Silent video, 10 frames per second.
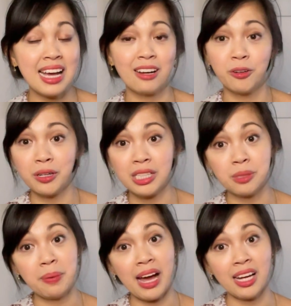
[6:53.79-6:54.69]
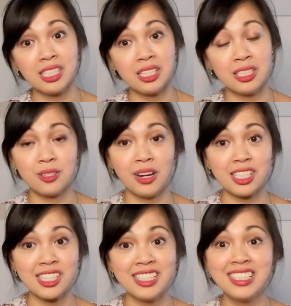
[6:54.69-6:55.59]
according to package
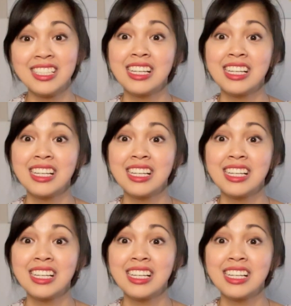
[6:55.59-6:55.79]
instruction